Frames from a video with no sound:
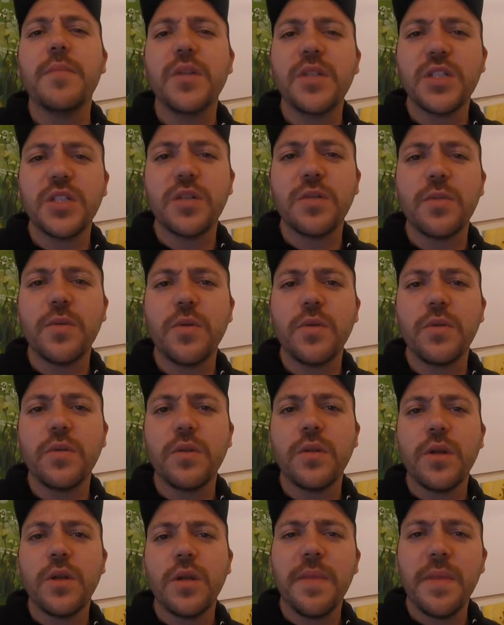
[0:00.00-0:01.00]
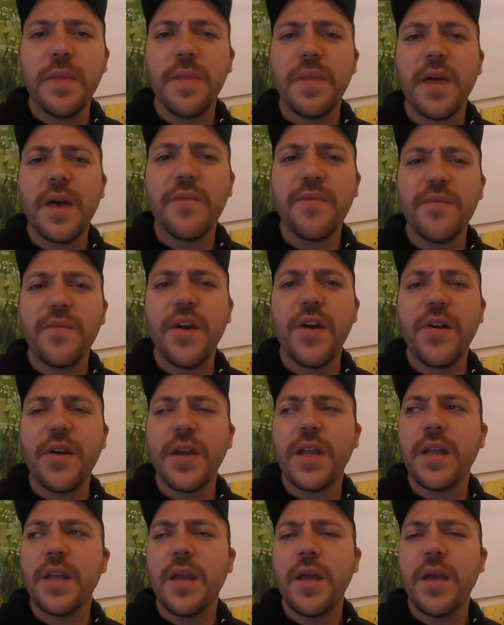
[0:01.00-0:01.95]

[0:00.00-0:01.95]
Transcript: miserable in that very